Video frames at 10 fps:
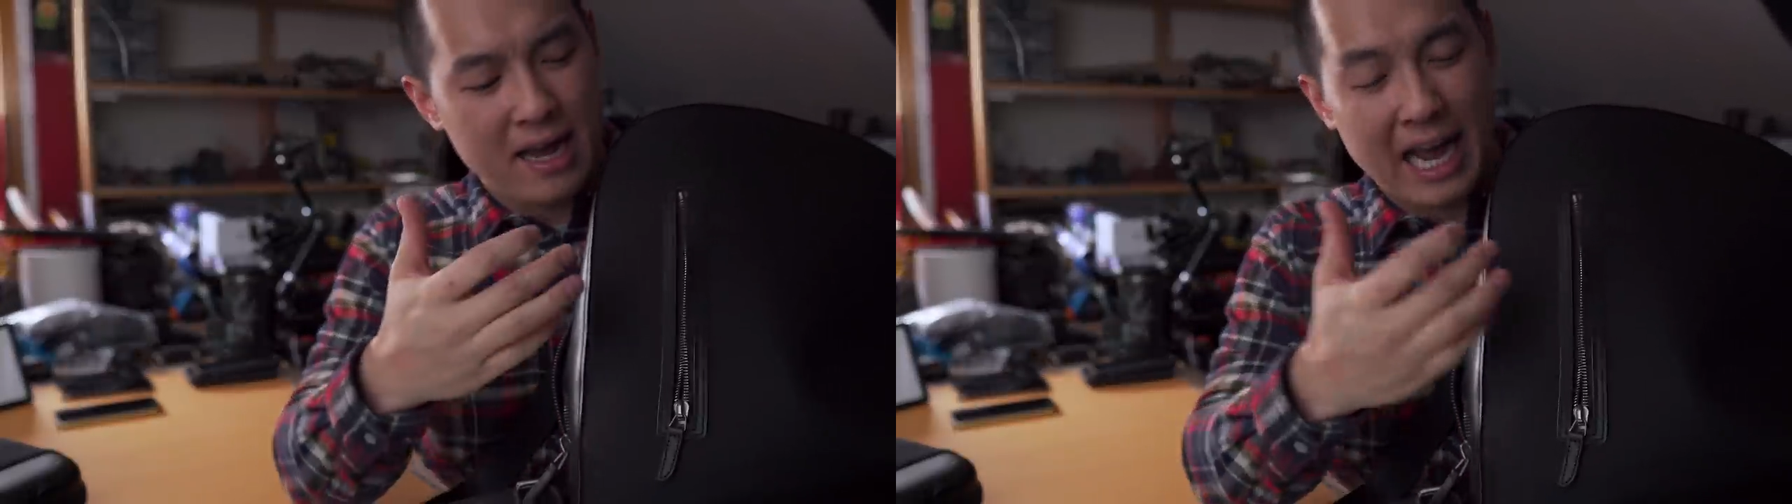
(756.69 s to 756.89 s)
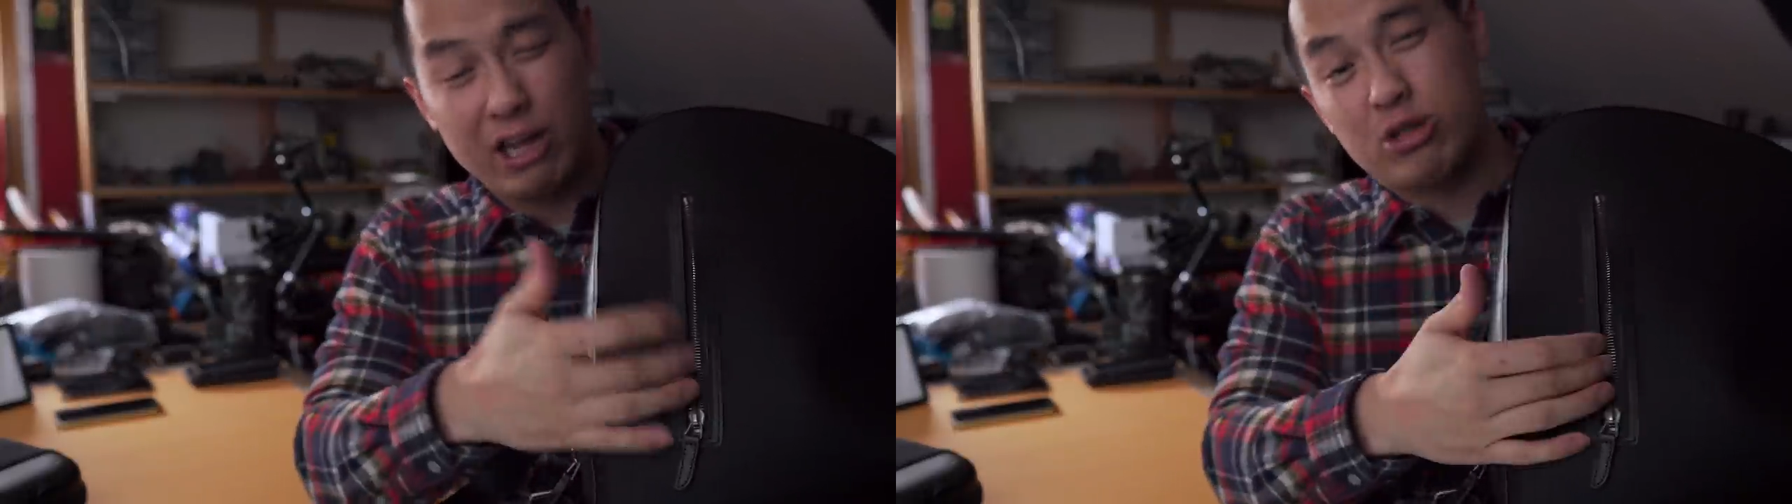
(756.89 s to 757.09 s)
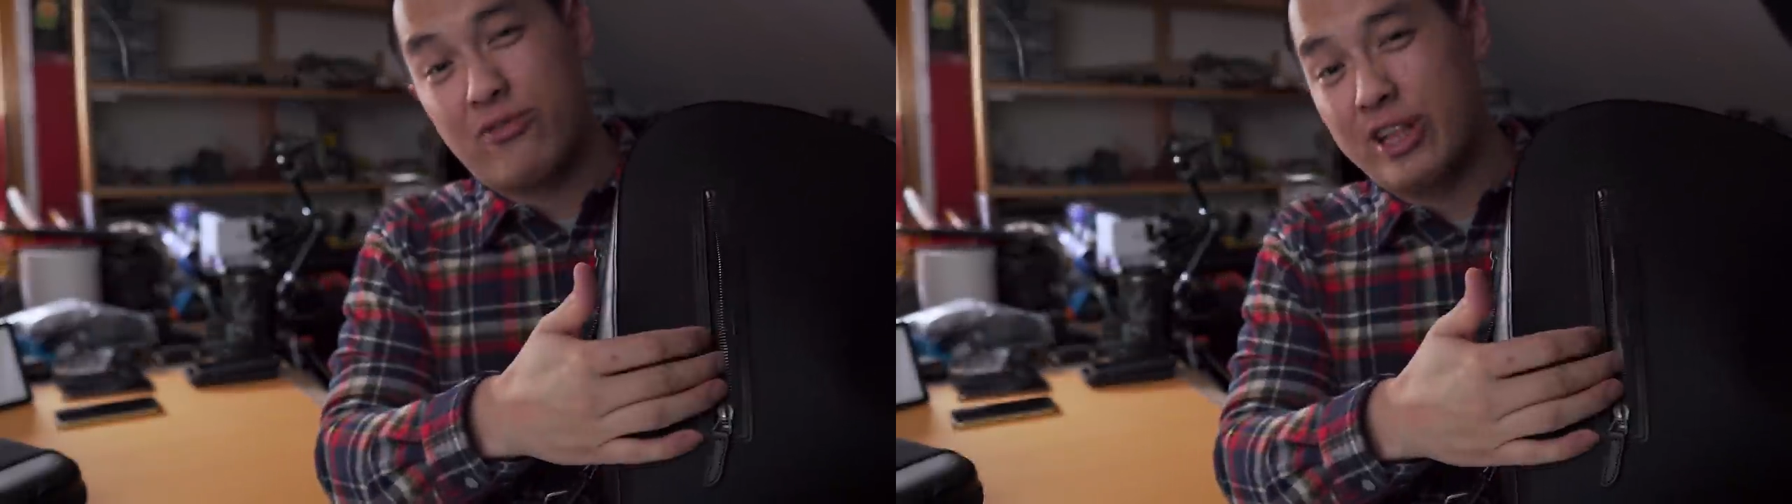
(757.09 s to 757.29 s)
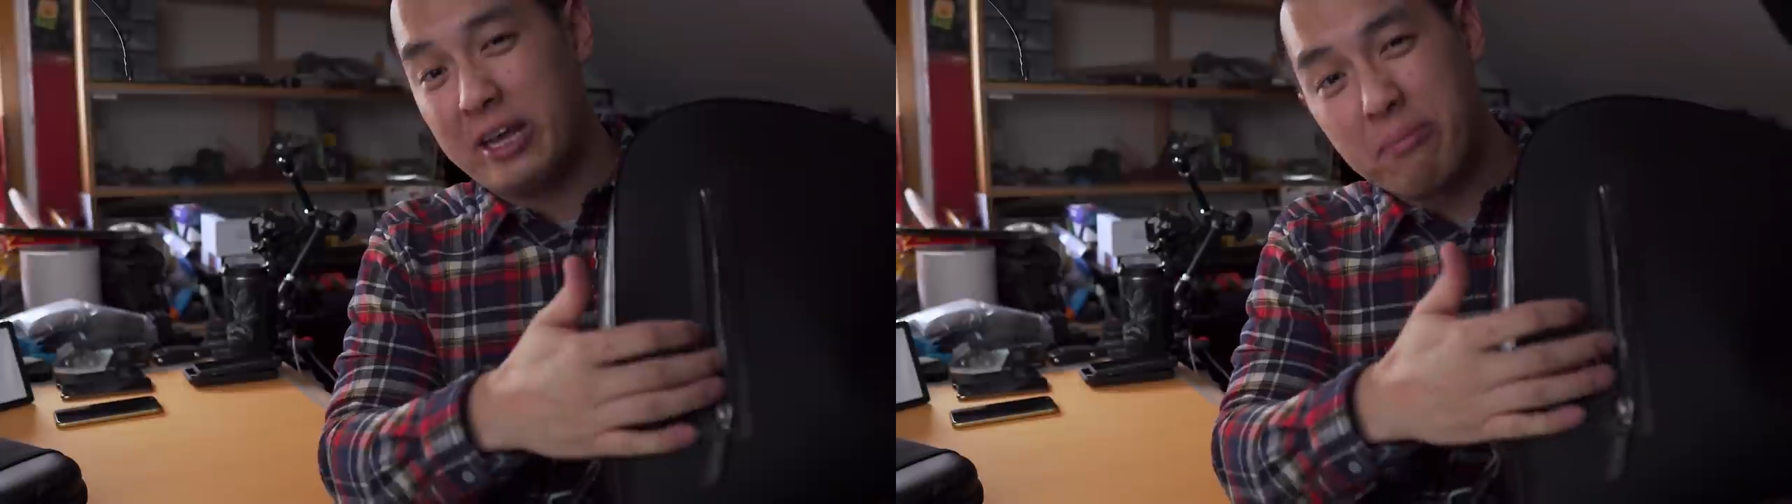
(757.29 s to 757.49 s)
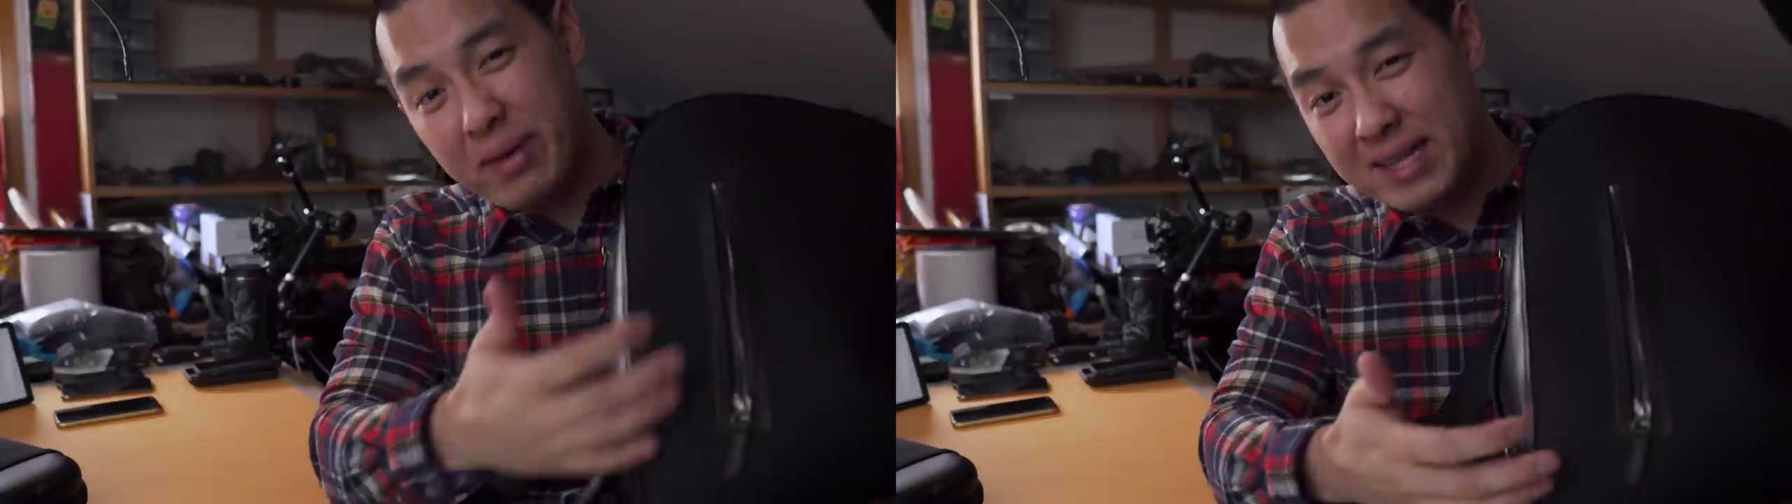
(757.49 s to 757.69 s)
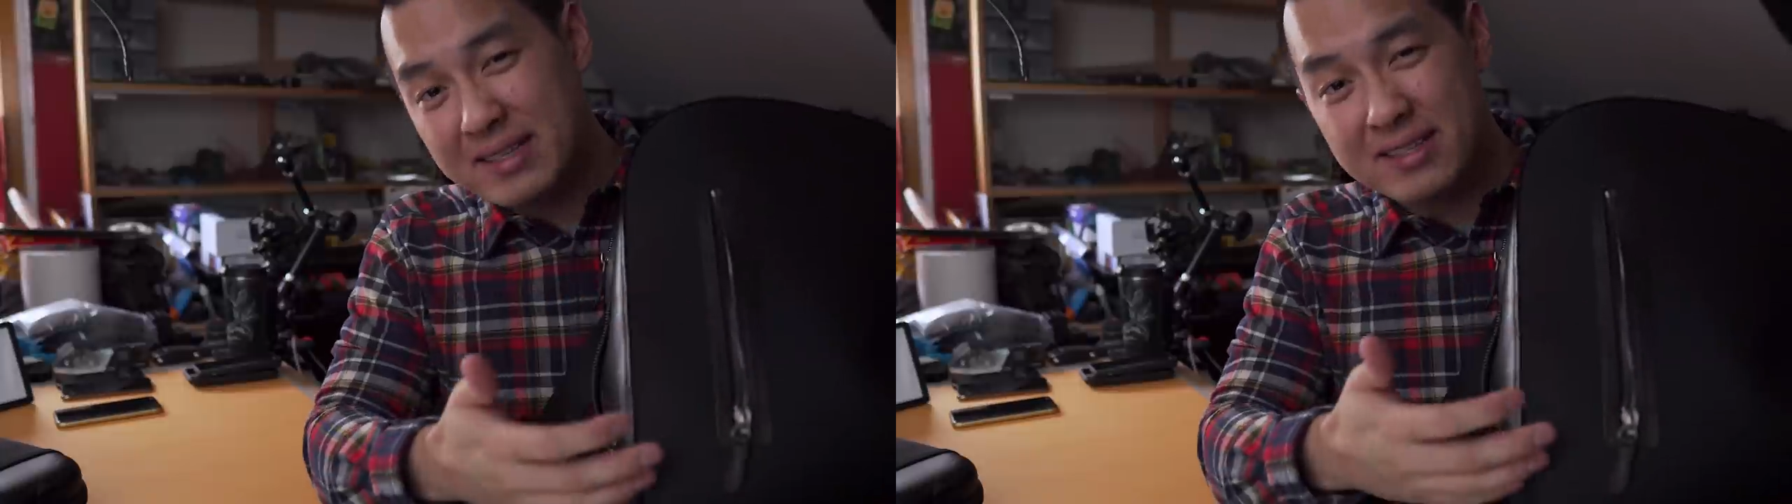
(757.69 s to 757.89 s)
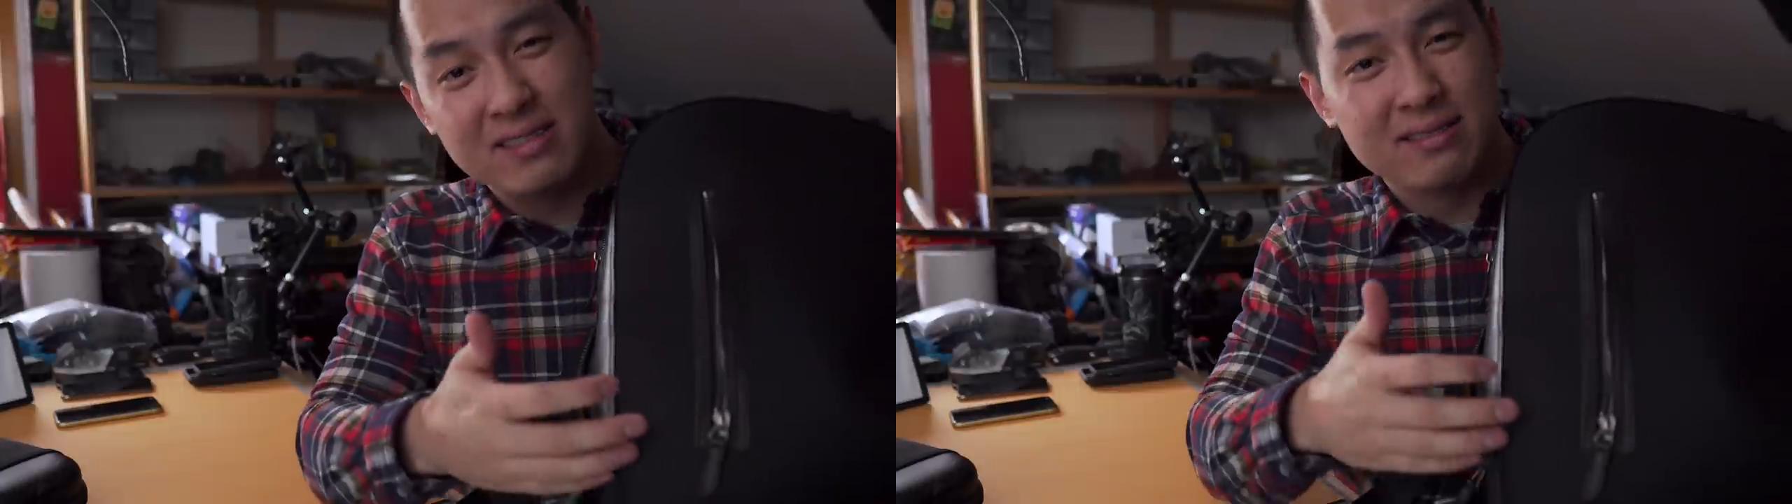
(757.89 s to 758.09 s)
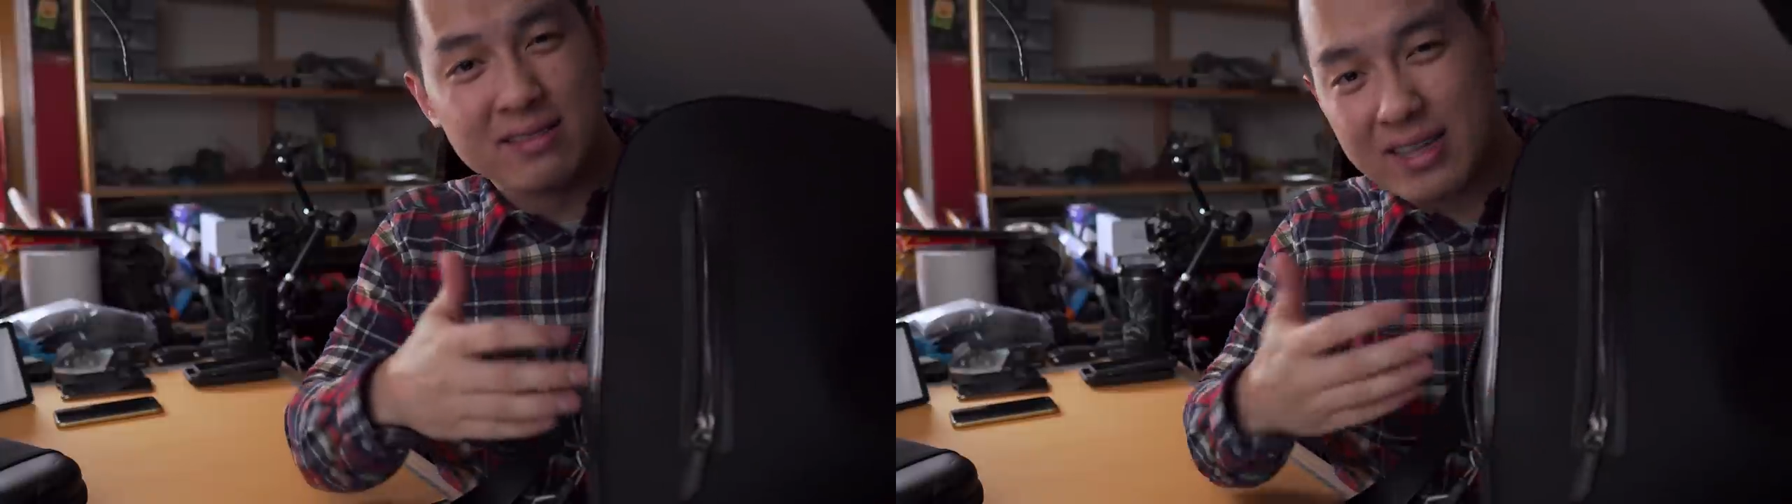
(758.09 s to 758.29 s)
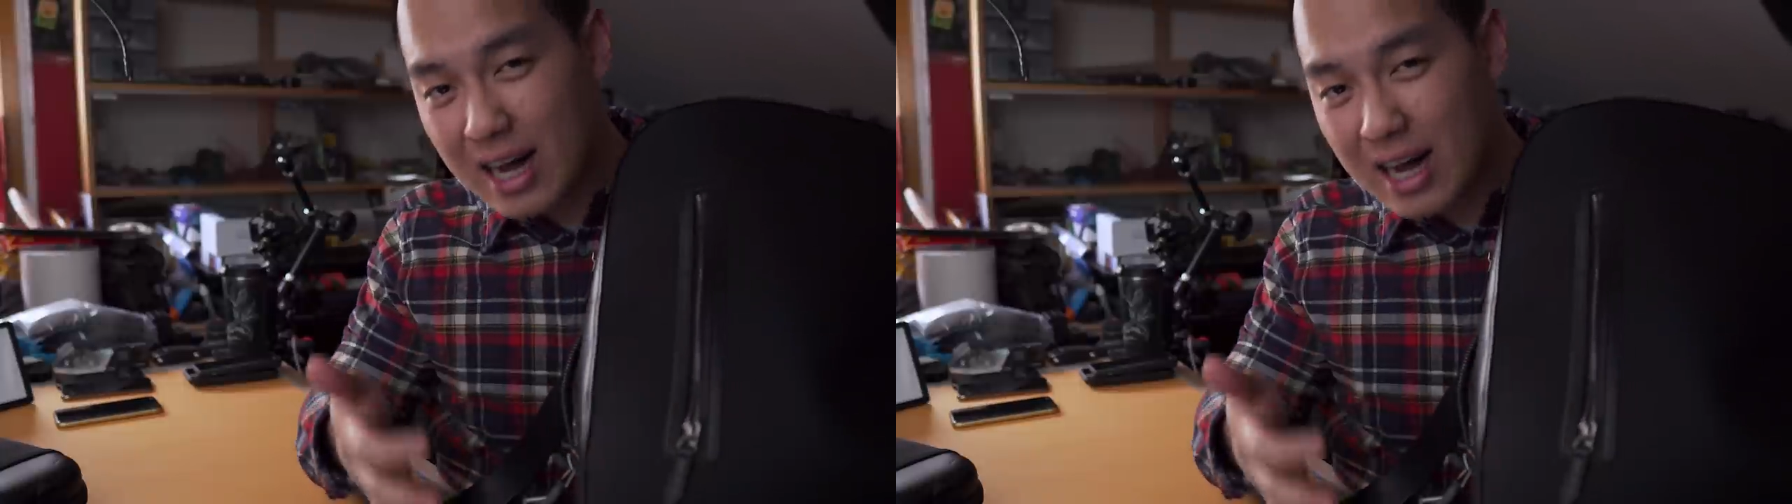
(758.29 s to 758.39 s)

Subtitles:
I use it for like mints and